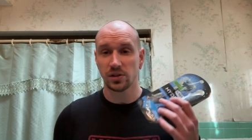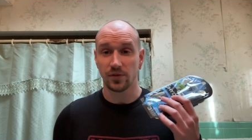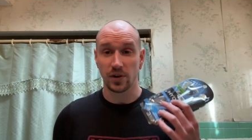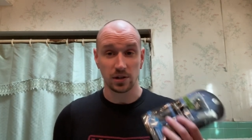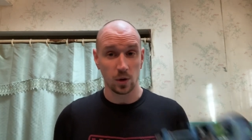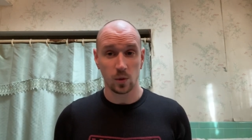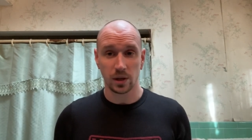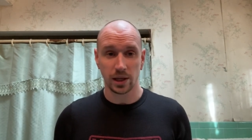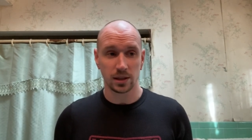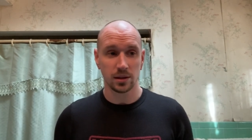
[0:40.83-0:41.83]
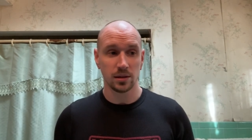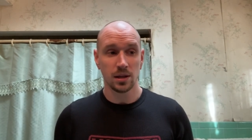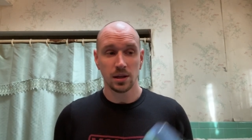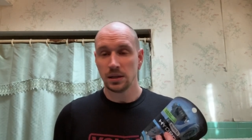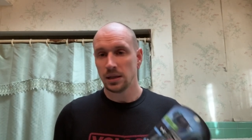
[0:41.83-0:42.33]
and if I don't like it,
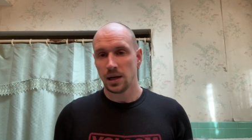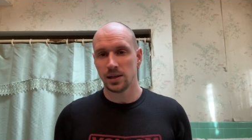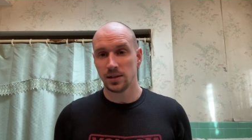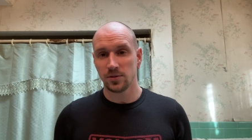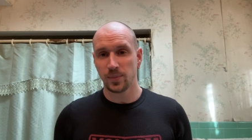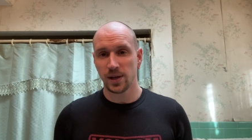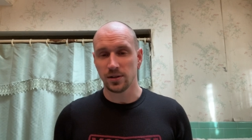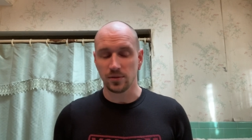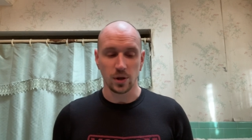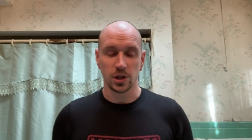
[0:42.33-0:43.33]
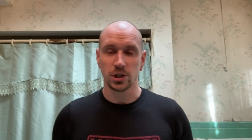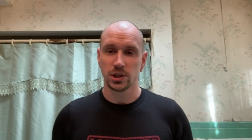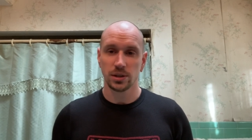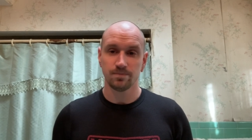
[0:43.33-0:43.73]
I didn't spend as much.